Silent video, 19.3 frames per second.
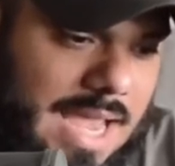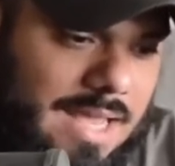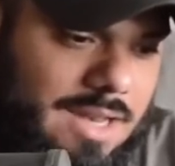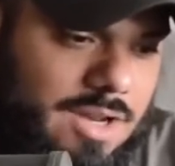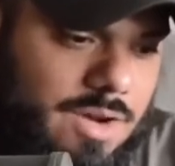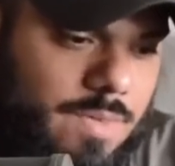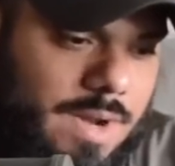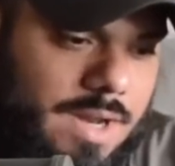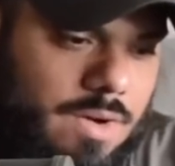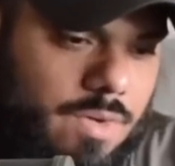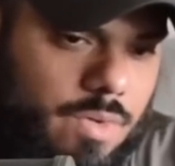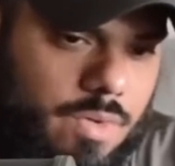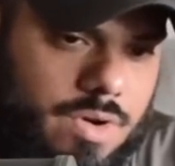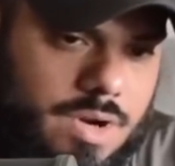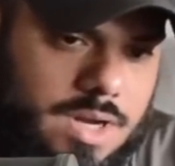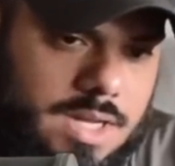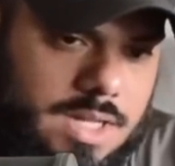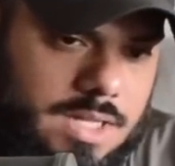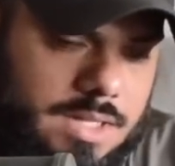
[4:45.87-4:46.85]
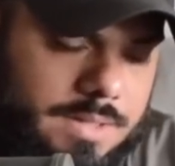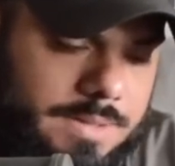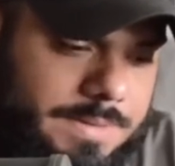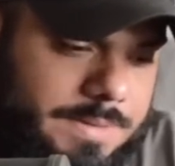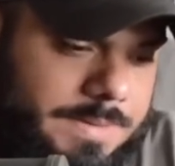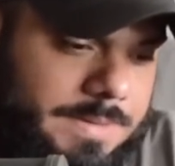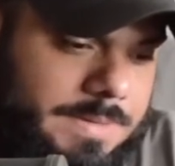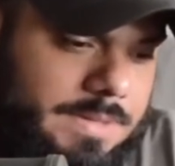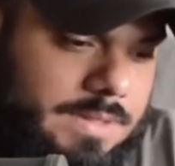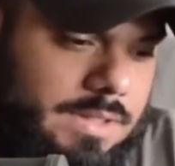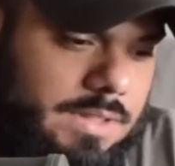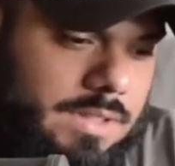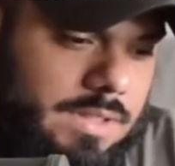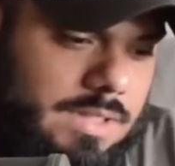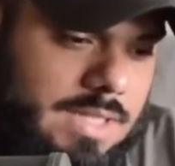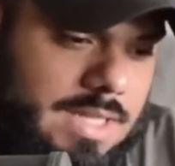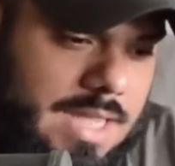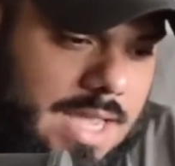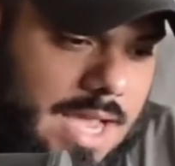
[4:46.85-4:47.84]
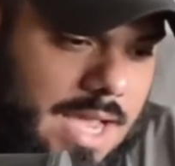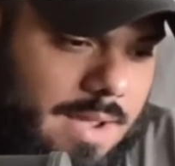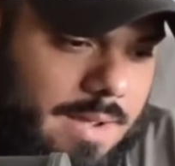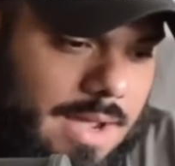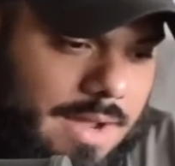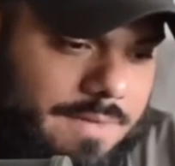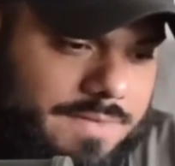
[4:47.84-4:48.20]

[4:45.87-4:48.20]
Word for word: eighty grain Hornady yet.